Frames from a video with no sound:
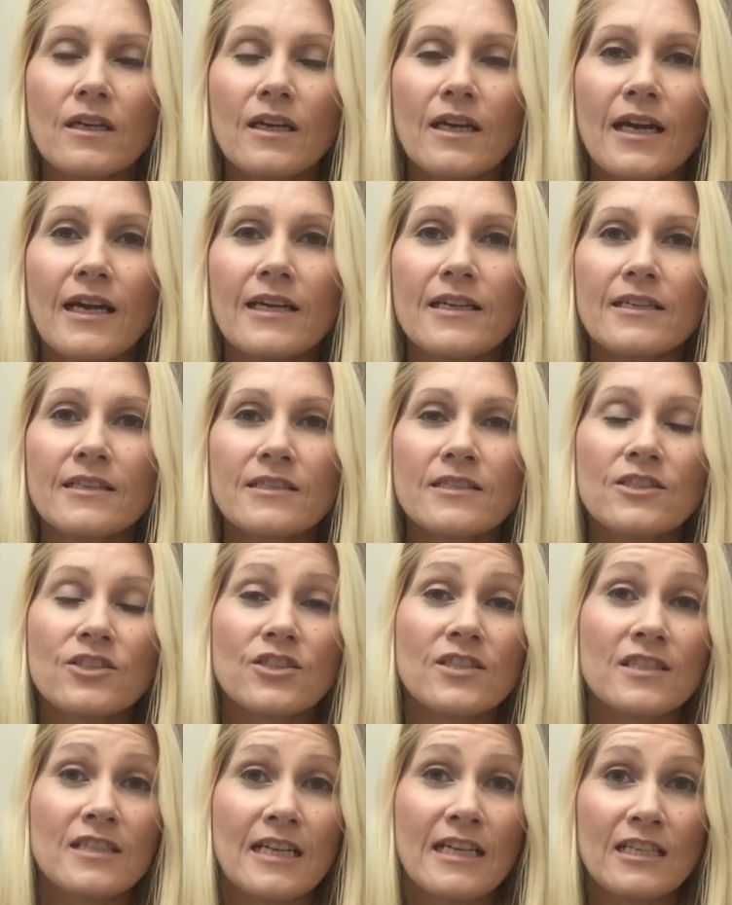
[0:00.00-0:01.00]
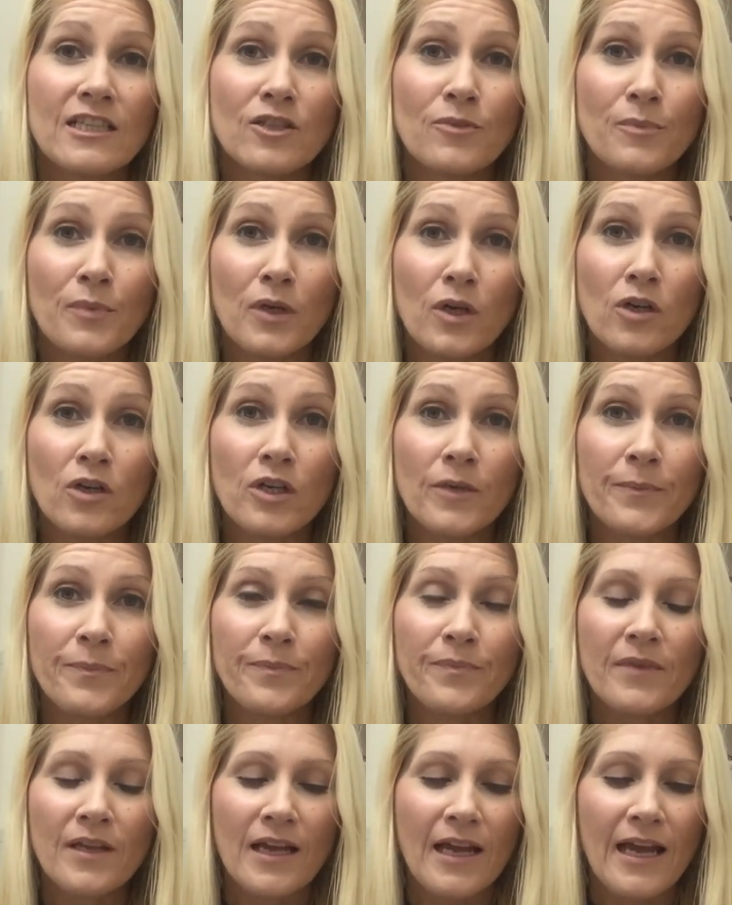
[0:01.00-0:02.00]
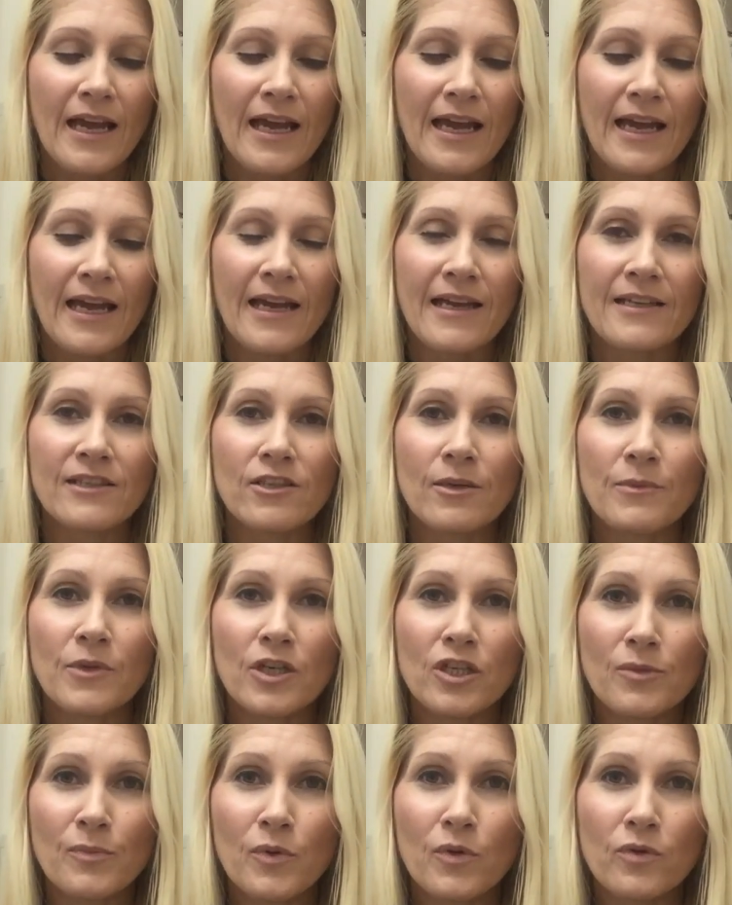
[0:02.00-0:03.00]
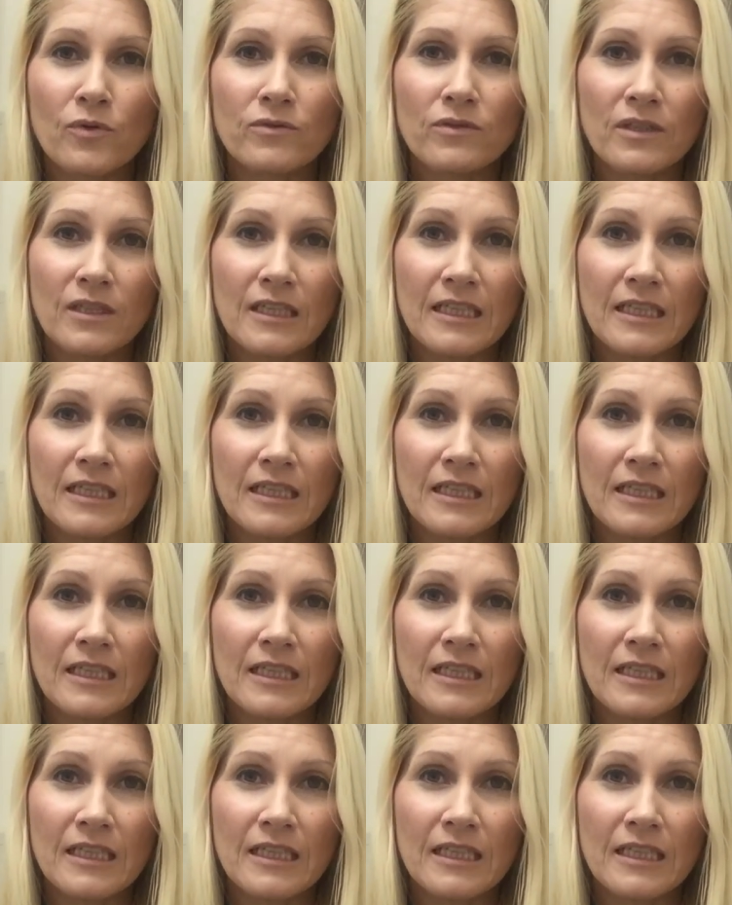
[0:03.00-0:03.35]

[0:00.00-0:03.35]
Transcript: Has just started a blog, and I'm going to put the